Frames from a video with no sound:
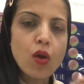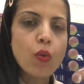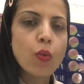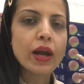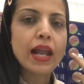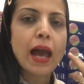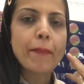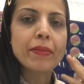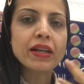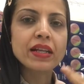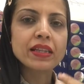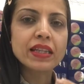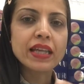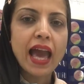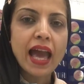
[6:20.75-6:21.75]
What happened at
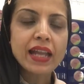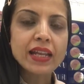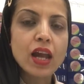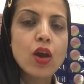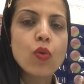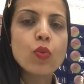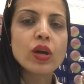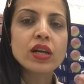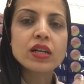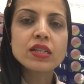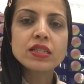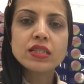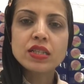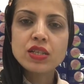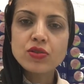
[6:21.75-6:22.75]
the end? What
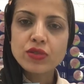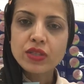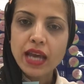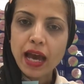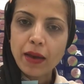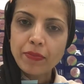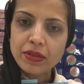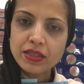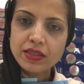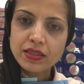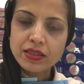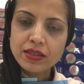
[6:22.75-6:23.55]
continuously happens?